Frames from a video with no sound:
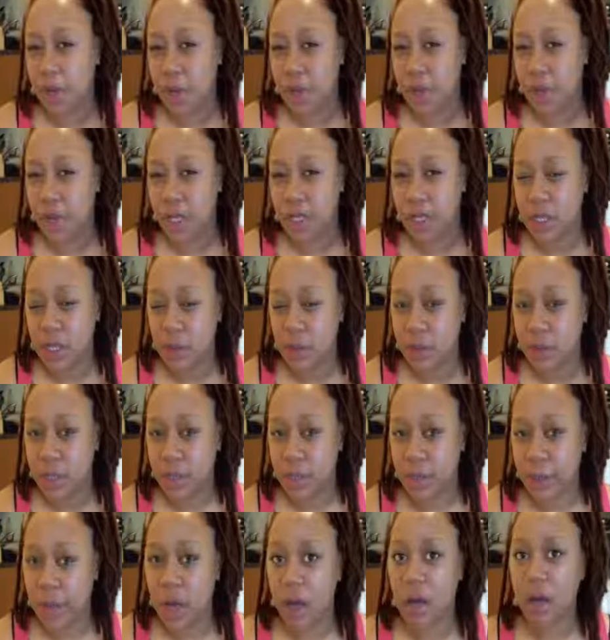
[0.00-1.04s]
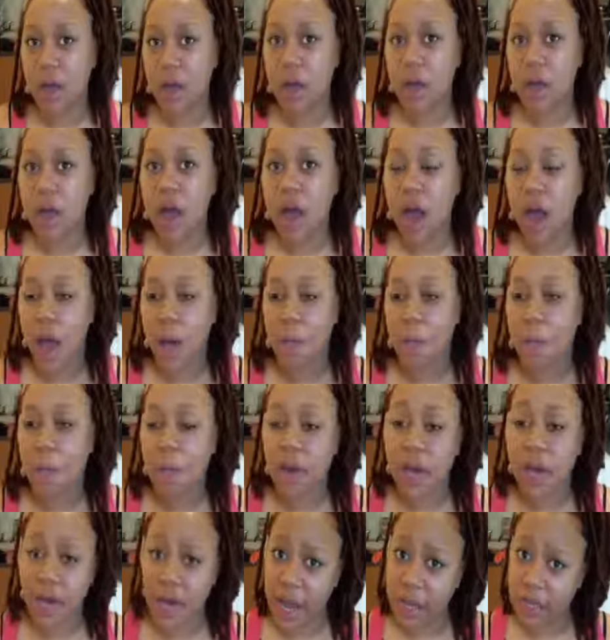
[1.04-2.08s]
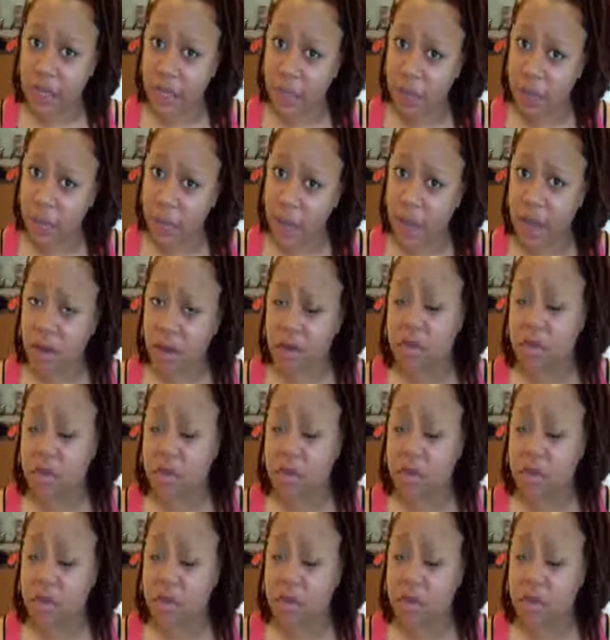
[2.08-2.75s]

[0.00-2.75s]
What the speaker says: medicinal smell, but not too bad.